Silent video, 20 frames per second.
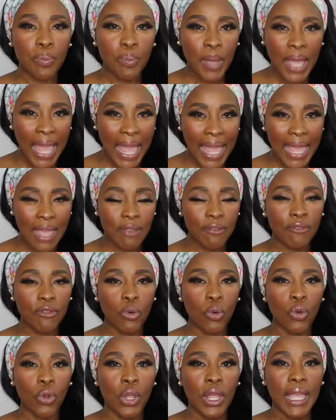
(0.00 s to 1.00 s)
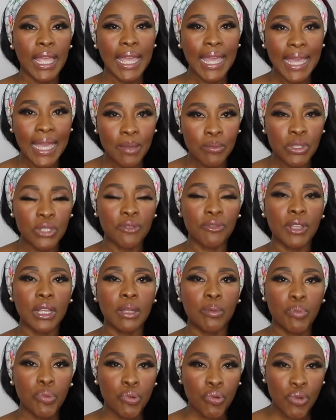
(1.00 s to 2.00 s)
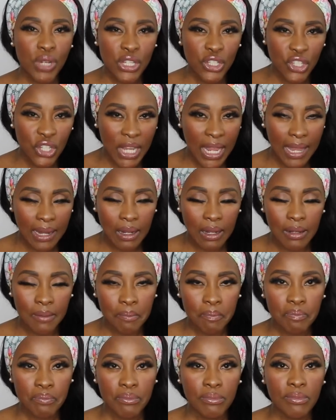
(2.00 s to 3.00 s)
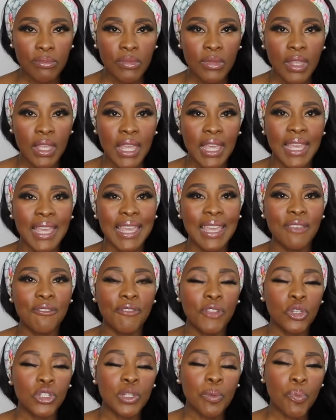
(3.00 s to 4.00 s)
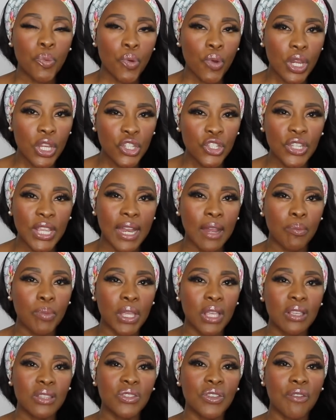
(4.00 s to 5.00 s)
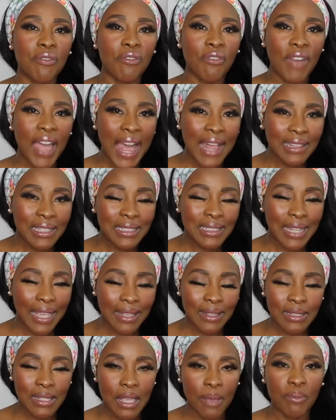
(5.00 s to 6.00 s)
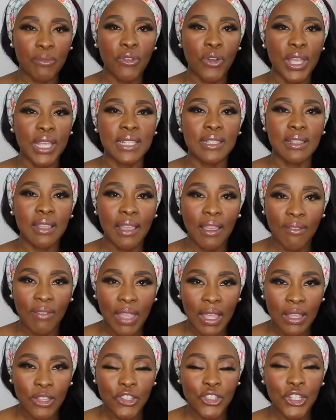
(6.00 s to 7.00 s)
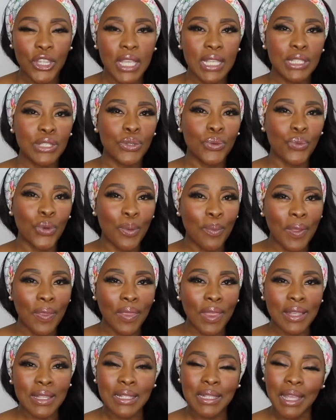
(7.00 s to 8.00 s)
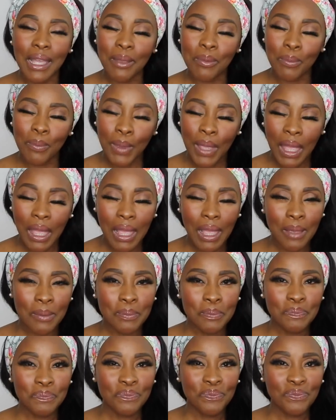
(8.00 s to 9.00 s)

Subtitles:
pay for him to feel appreciated. He feels appreciated because she validates him for his giving. She is the woman that's like, babe,